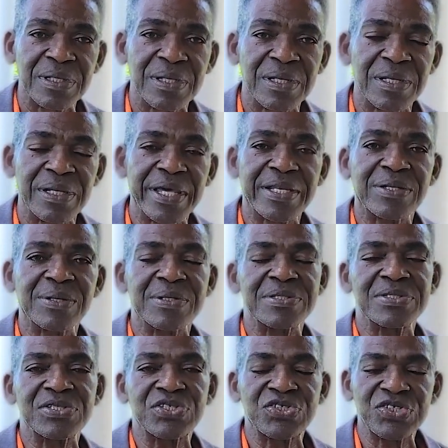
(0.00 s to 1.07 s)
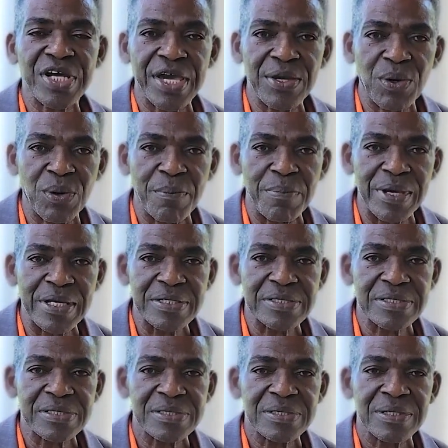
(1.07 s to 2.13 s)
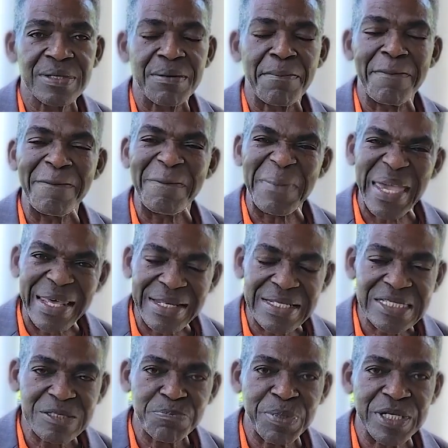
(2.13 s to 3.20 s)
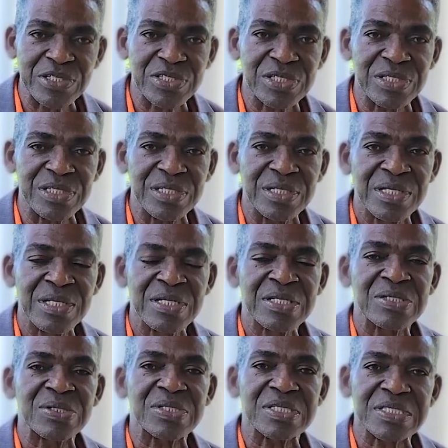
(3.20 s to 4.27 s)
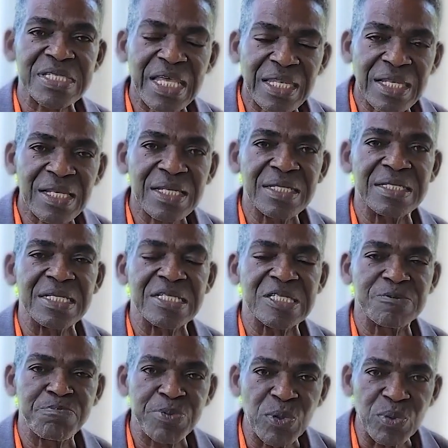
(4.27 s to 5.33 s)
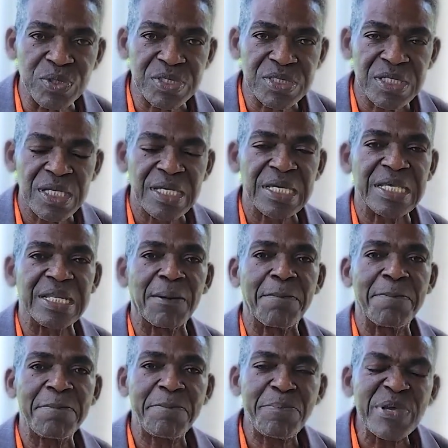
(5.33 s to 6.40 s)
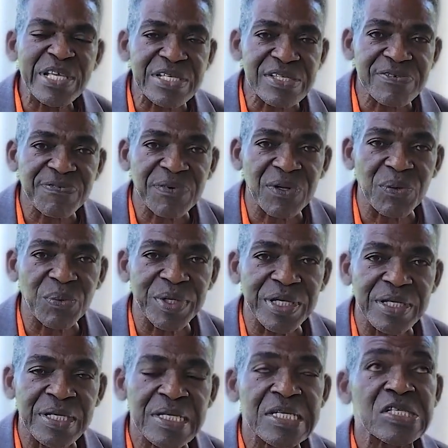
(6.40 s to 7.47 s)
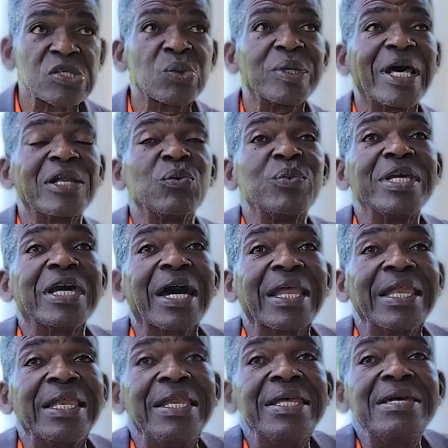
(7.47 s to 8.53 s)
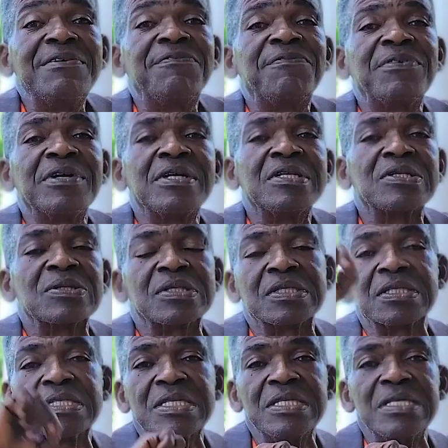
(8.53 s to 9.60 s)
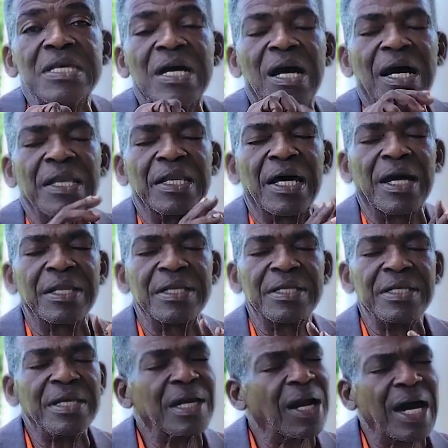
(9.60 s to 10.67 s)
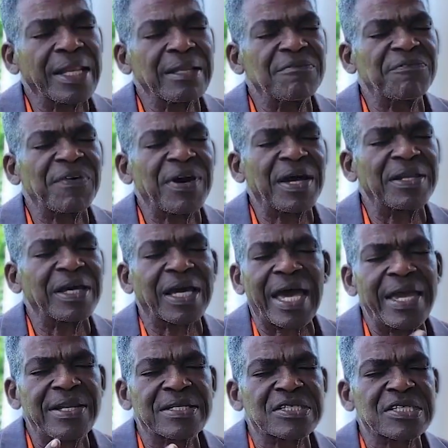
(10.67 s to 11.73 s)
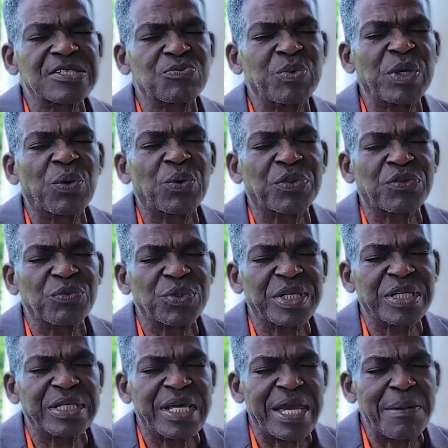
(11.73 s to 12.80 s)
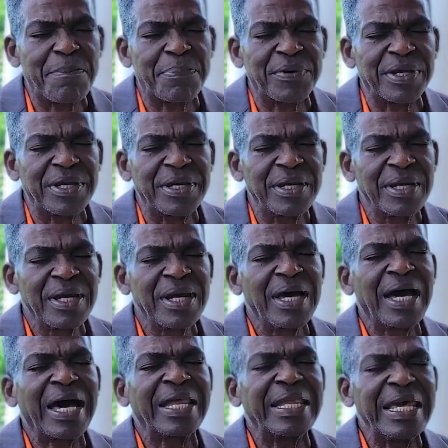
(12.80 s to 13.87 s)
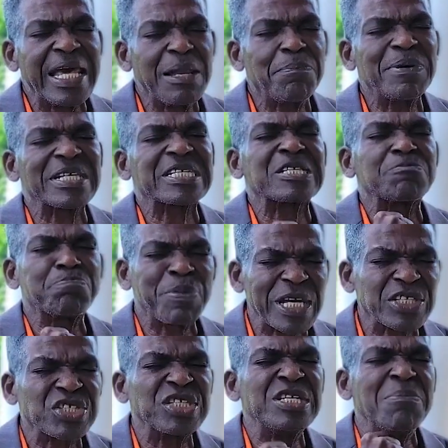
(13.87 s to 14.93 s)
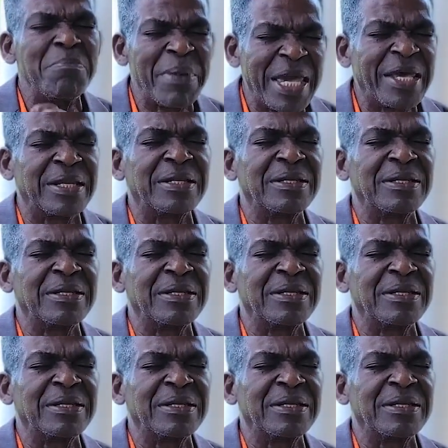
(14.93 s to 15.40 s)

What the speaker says: Let us try our best, men especially, to settle disputes in a peaceful way so that we can live to see another day. God and Father, guide us as we go through the day, I pray, and help especially men